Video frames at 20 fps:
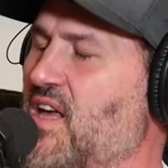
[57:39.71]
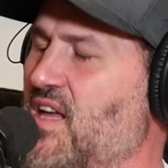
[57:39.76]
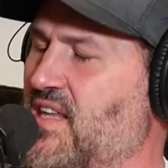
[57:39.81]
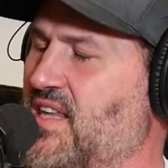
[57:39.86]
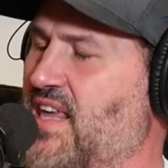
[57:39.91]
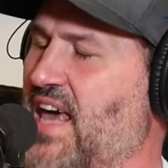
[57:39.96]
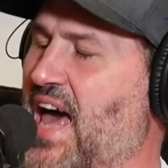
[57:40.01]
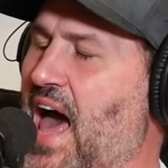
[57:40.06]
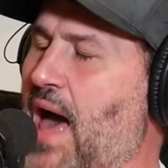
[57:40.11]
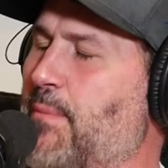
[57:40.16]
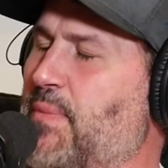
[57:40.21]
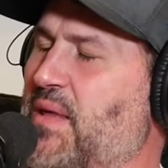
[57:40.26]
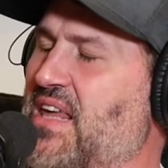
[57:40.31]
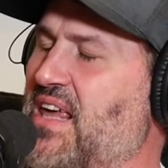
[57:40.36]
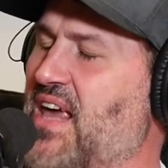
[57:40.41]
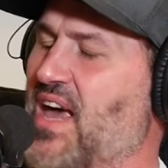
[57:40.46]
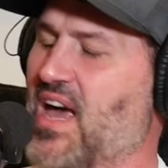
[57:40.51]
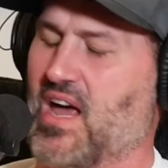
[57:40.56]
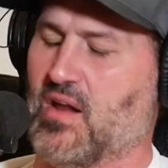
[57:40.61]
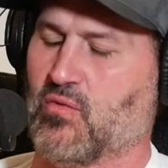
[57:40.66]
Gabby
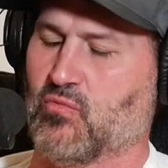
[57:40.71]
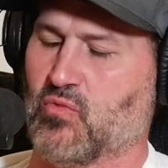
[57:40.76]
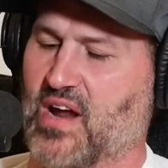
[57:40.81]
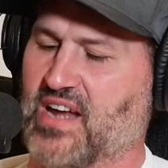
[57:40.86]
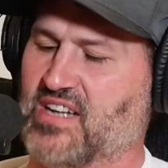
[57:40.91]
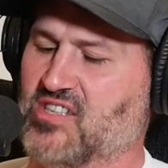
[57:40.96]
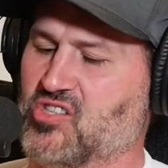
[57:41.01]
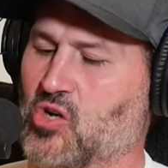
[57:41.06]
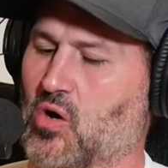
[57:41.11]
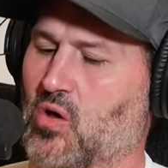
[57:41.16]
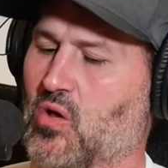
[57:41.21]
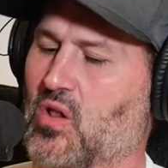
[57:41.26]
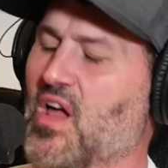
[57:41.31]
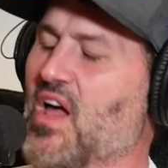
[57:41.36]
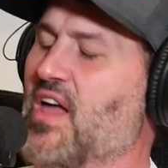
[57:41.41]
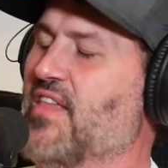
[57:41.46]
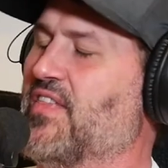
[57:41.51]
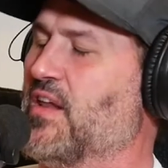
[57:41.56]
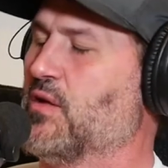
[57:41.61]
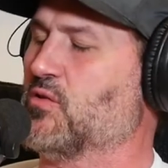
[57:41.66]
and Rachel
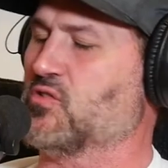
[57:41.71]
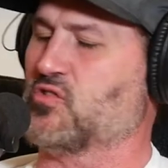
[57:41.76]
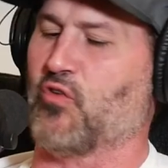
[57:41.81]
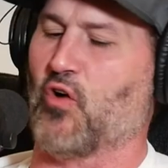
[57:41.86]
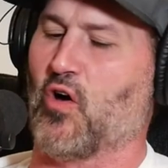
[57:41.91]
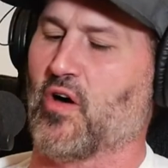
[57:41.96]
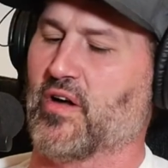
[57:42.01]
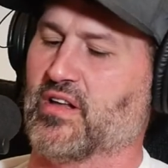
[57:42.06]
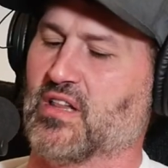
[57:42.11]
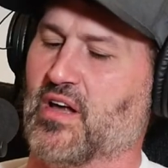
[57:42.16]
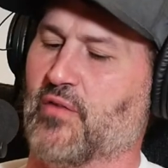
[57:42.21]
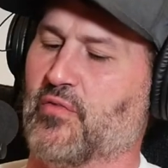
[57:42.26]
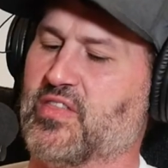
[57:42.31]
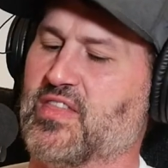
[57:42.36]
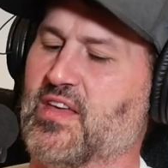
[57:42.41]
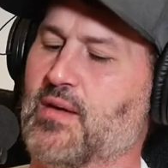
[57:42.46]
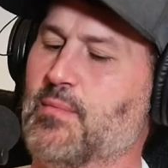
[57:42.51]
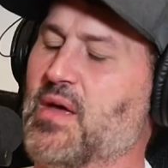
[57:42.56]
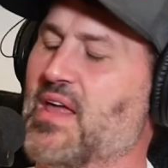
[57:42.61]
that he was falling in love with them.